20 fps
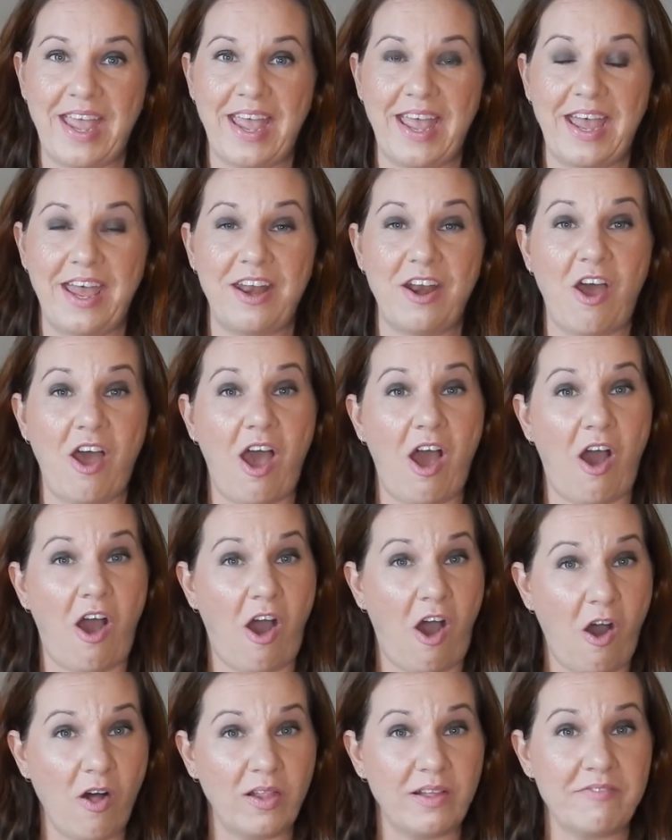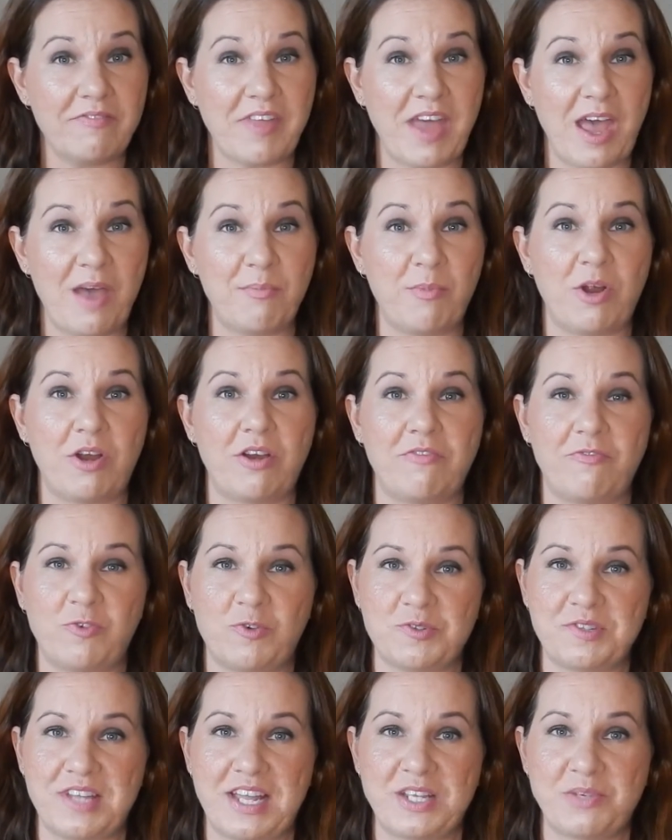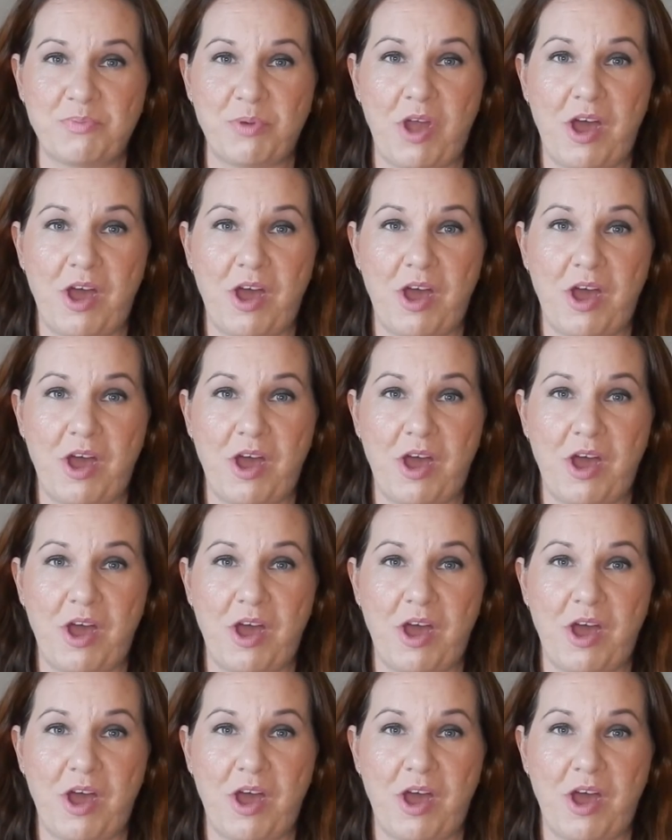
and all of them are full-size